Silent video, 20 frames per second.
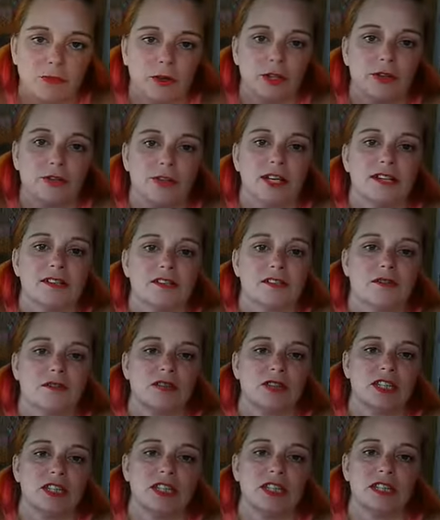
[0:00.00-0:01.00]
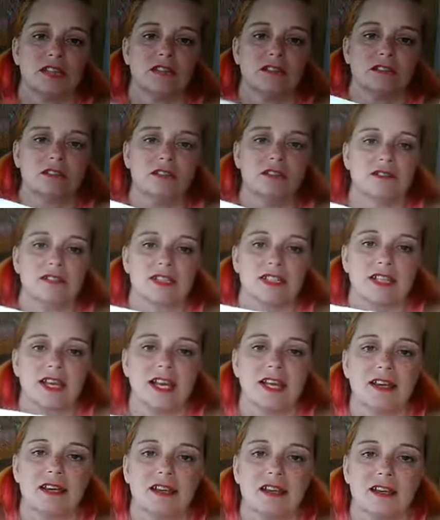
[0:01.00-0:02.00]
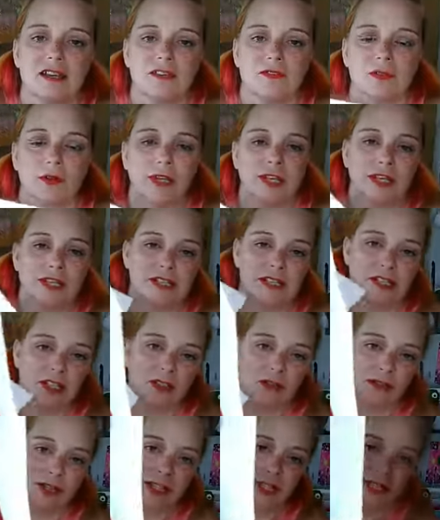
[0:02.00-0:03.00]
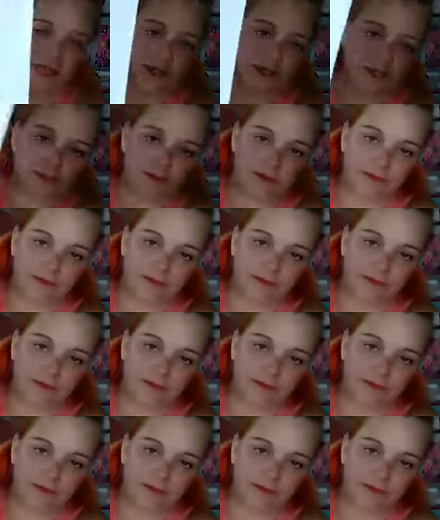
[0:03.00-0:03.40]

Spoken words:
you get to the, see that? Before you get to the crease.